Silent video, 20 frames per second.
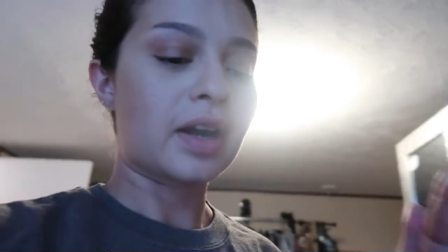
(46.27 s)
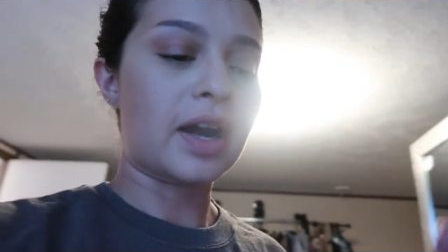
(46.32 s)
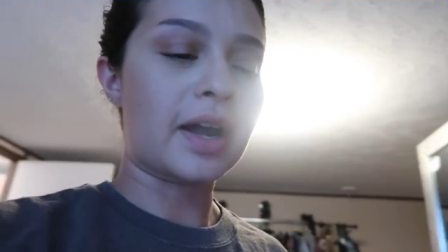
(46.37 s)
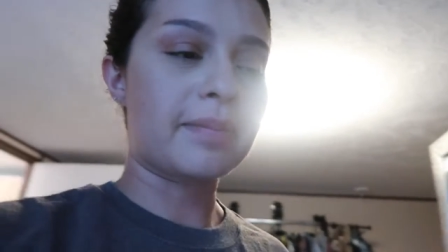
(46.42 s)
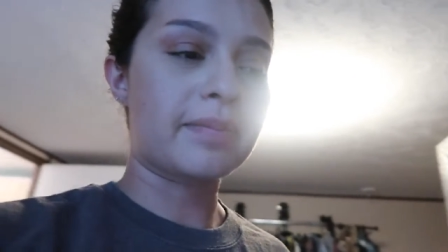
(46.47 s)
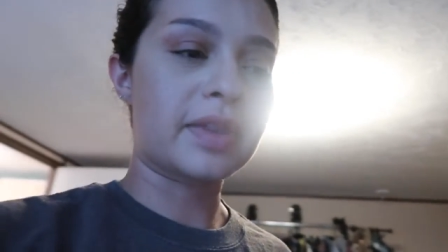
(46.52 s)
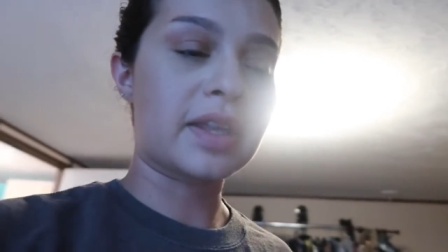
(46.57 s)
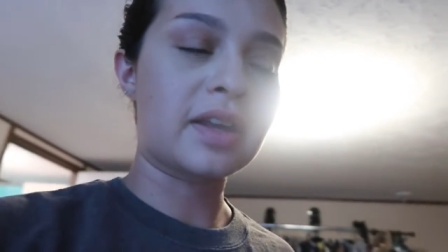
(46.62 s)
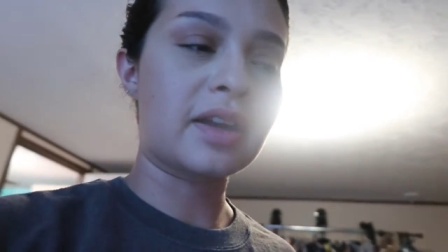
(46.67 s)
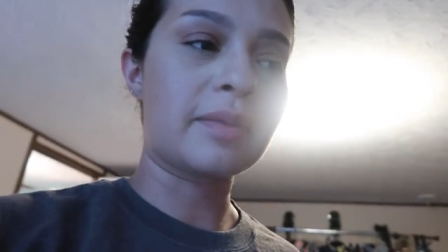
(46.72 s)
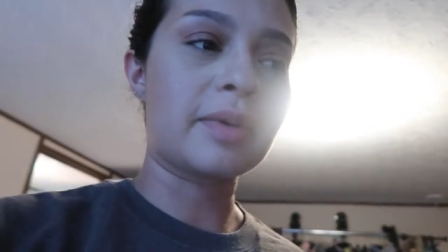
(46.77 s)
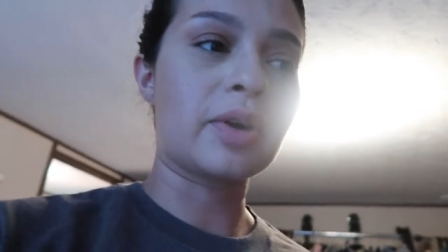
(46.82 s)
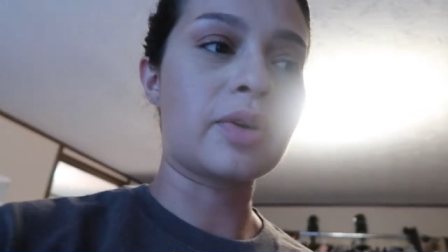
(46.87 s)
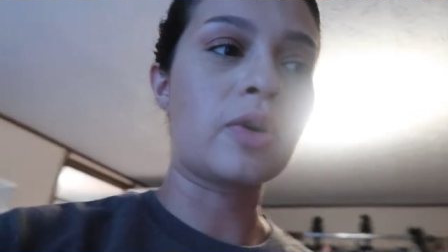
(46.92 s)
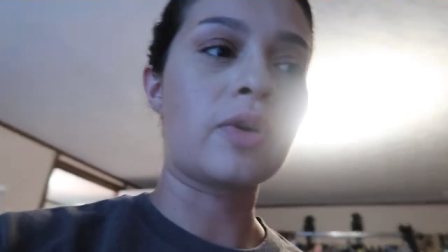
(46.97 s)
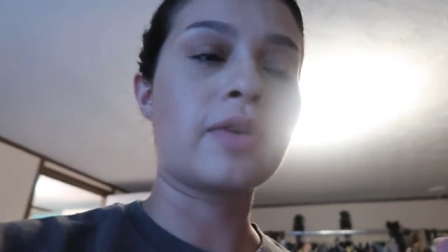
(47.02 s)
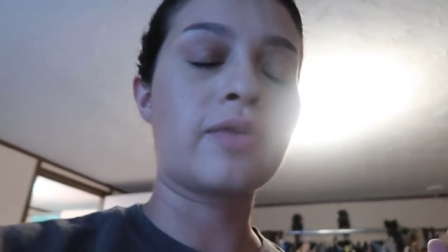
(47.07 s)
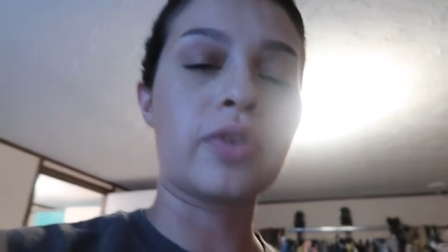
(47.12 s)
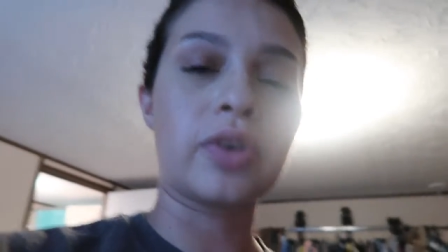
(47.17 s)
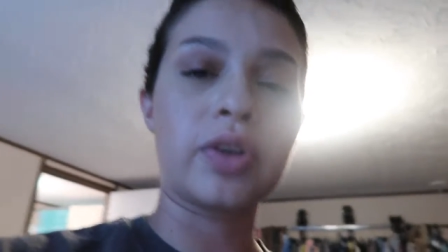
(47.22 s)
I'm thinking about
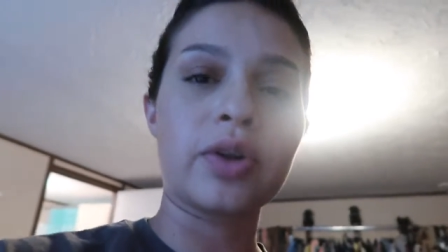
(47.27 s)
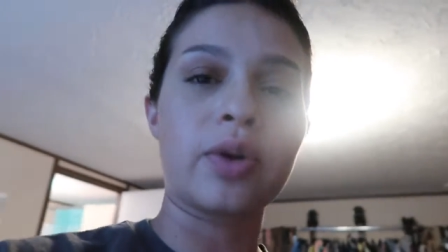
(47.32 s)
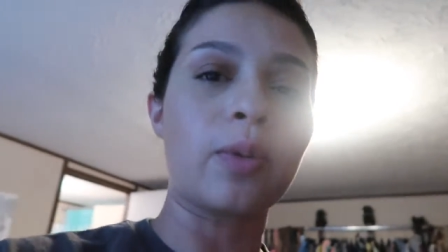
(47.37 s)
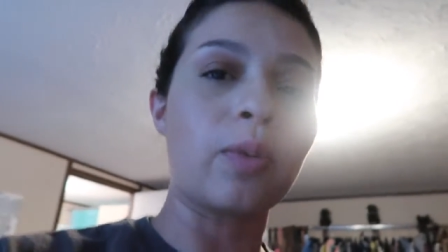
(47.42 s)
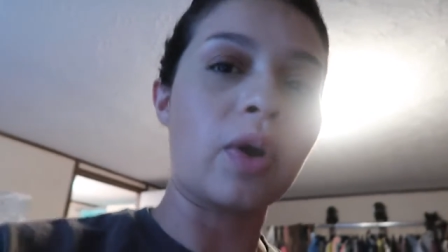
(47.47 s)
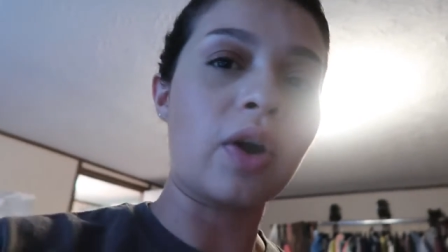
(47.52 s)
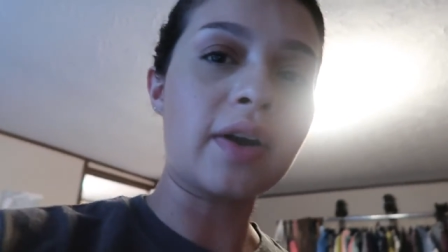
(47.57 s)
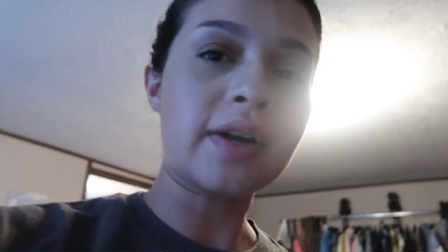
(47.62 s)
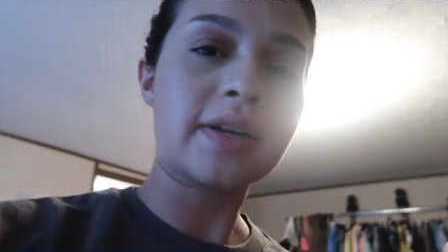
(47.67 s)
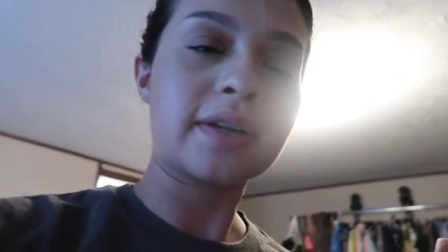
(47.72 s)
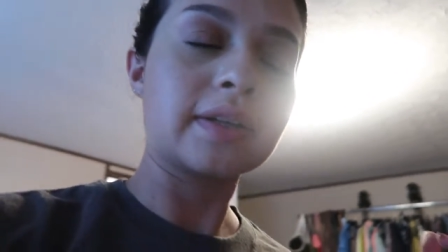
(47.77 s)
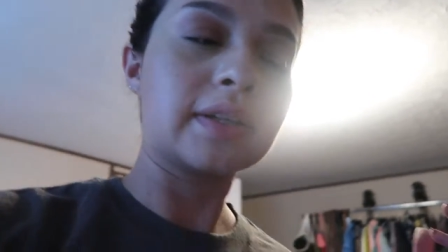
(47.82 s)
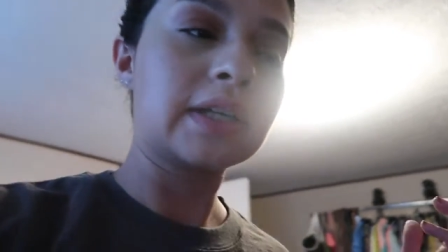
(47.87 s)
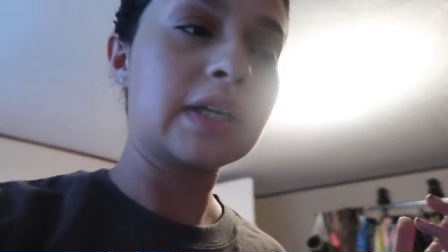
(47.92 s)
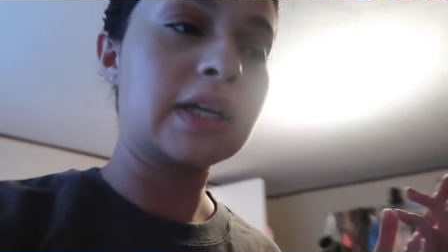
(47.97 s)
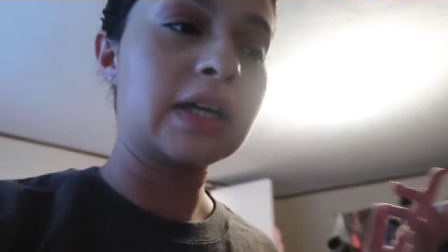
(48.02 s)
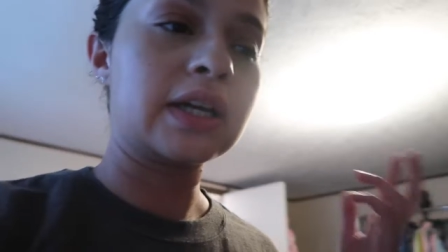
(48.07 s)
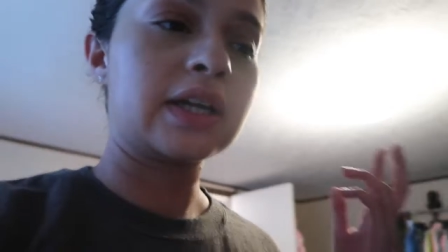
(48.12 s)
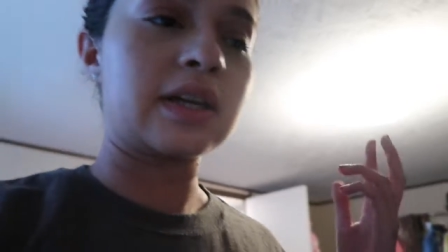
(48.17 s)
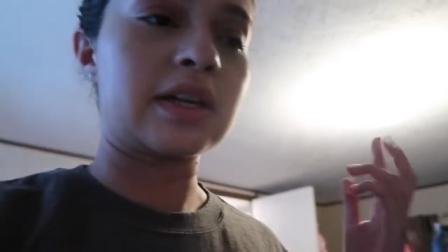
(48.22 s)
going for a little walk
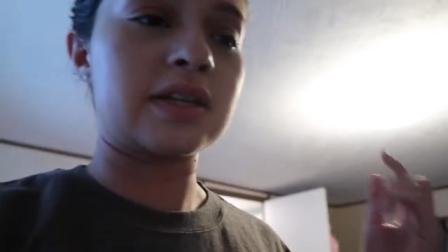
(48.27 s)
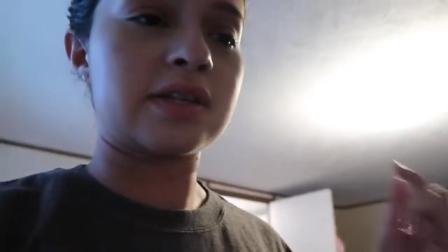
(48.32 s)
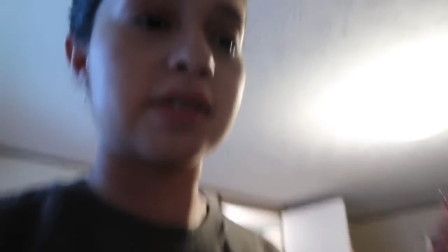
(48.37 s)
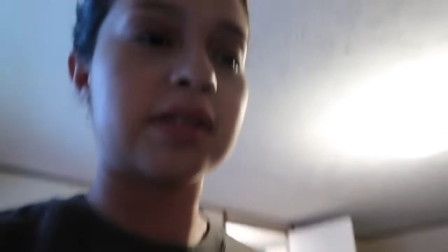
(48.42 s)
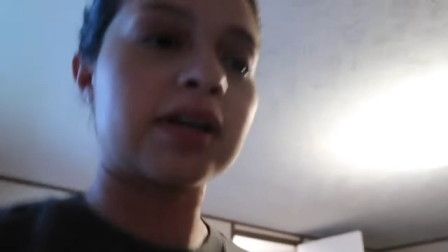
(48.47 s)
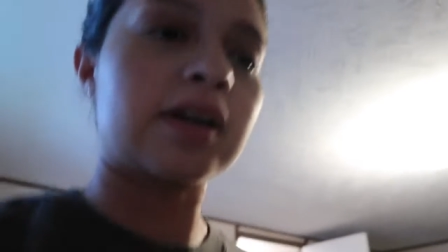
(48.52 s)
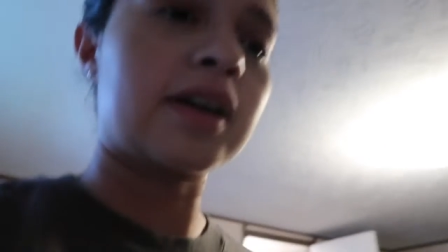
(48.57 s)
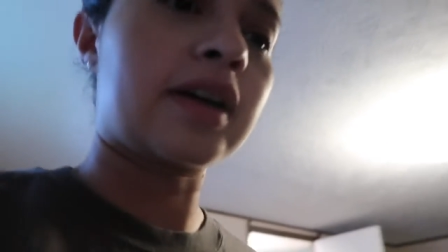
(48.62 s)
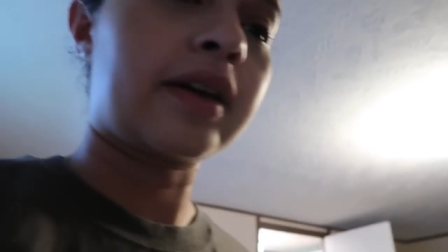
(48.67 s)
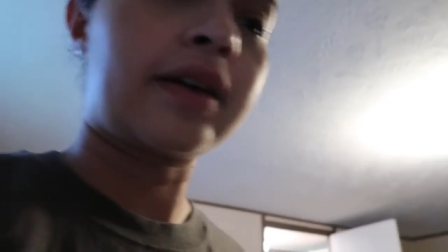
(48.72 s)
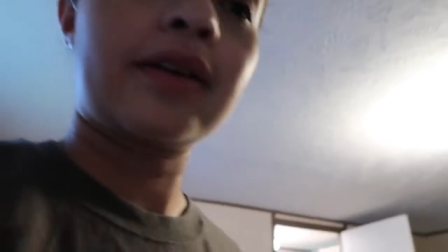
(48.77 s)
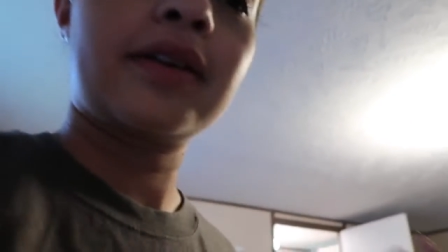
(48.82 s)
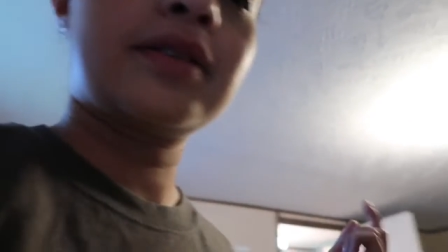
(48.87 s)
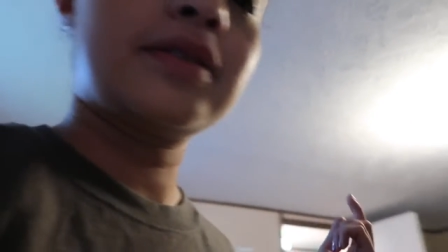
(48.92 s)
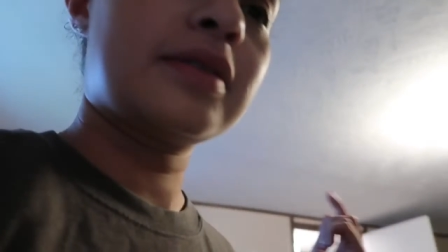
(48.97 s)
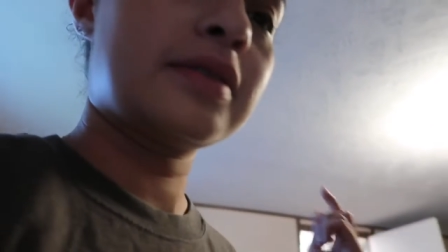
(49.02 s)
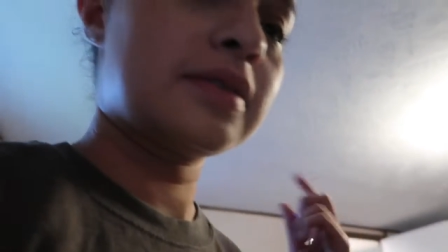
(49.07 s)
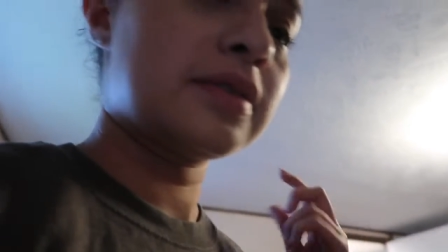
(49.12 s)
because I